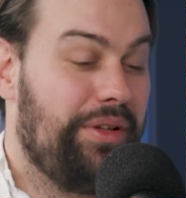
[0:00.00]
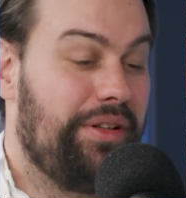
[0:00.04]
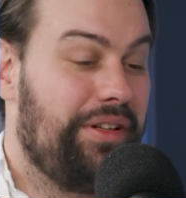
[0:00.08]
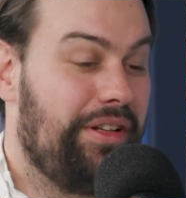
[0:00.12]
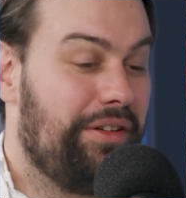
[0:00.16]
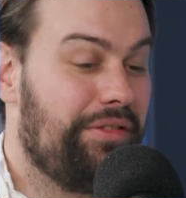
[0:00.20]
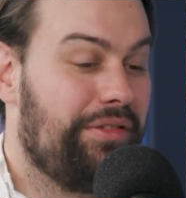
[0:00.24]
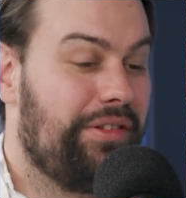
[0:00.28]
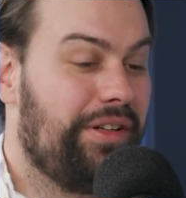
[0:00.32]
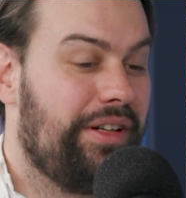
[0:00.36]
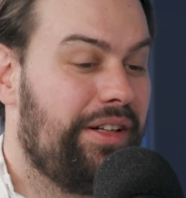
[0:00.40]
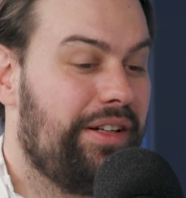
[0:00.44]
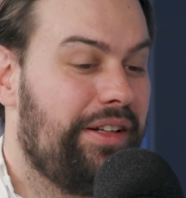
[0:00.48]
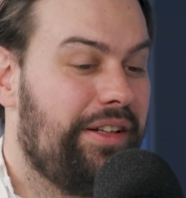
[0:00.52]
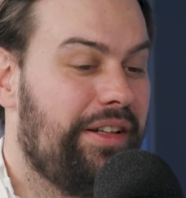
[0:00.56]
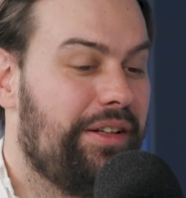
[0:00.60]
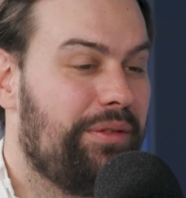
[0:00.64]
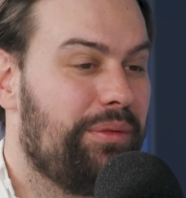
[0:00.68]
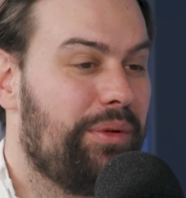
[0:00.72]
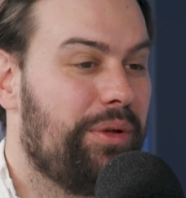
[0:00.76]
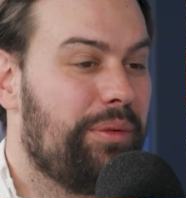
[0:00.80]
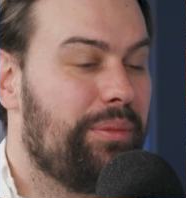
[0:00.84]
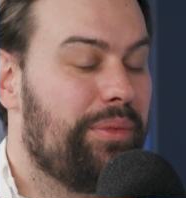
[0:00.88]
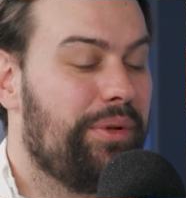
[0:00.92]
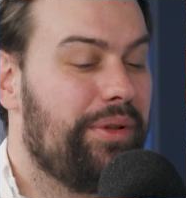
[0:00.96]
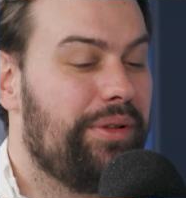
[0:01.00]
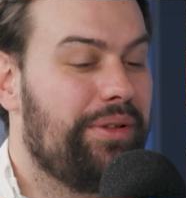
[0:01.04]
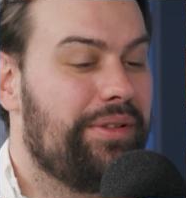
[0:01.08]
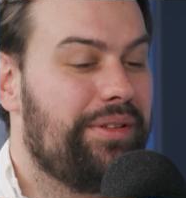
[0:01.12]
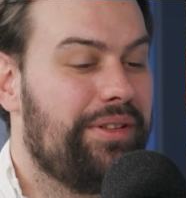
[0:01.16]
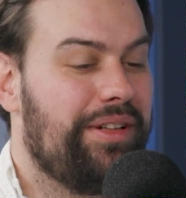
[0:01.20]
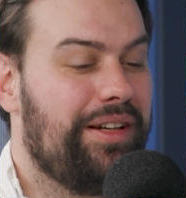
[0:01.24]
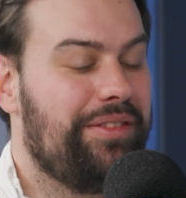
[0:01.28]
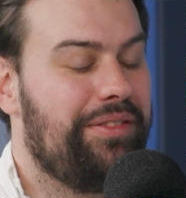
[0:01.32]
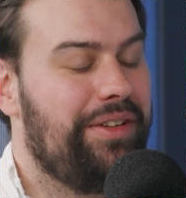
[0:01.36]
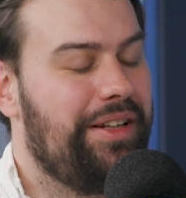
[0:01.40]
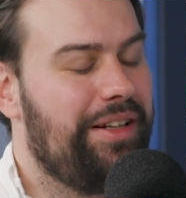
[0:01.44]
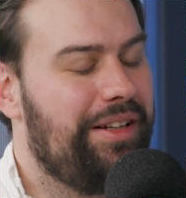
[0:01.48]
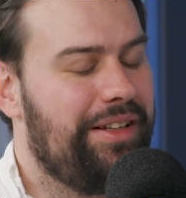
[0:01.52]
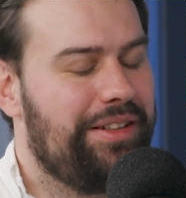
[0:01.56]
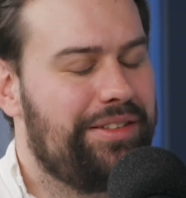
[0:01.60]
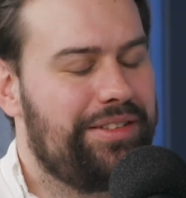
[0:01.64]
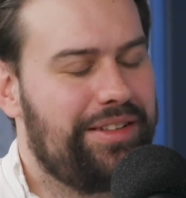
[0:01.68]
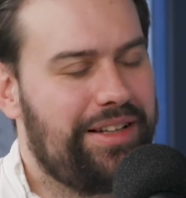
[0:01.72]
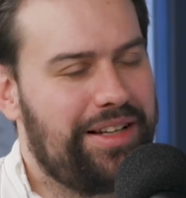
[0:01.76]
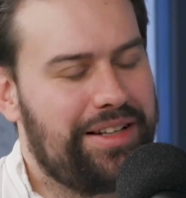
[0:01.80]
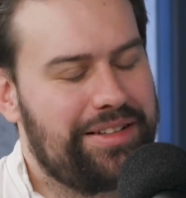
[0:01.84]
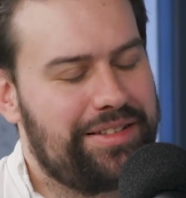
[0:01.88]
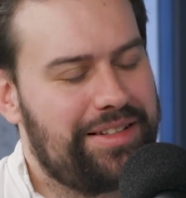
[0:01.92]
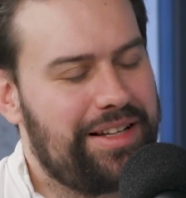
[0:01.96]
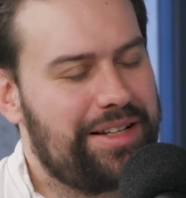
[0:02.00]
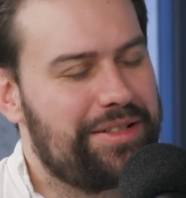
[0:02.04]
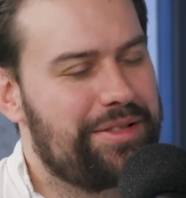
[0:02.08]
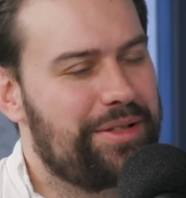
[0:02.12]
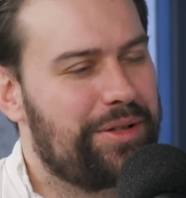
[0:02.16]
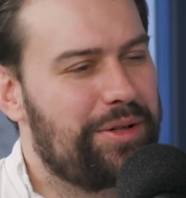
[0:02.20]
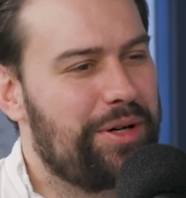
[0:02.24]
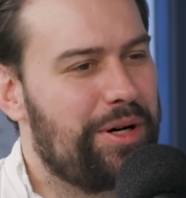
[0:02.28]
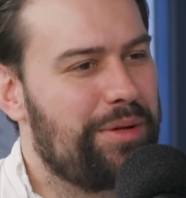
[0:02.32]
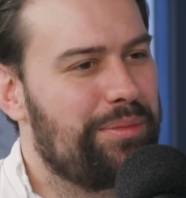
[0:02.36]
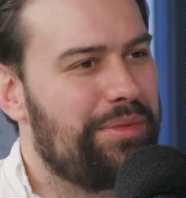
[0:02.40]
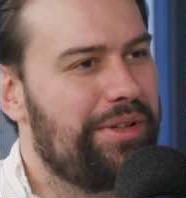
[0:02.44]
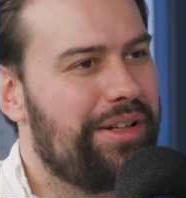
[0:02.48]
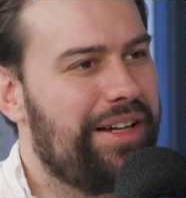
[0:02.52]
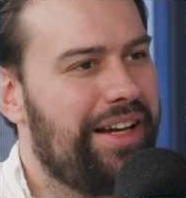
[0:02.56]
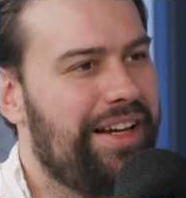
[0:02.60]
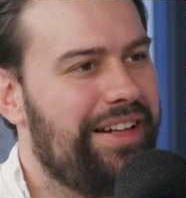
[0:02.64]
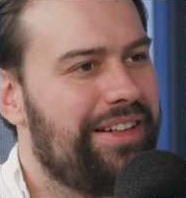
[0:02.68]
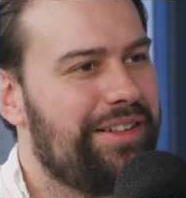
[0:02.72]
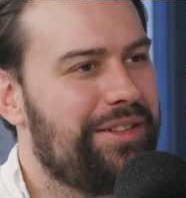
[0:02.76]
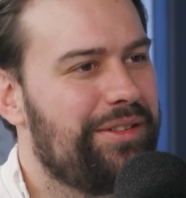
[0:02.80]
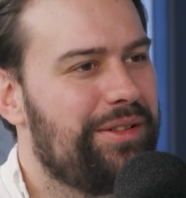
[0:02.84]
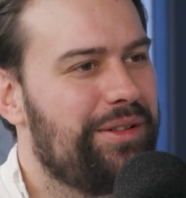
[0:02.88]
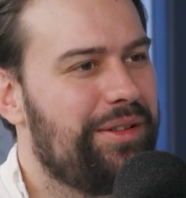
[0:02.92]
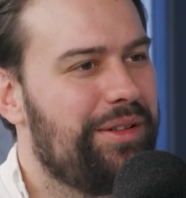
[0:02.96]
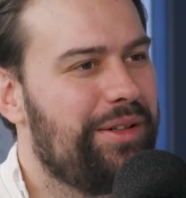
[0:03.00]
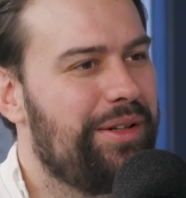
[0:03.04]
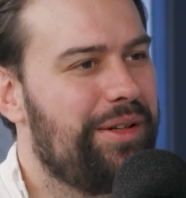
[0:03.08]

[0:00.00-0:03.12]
definitely at one point. I mean, that's a complicated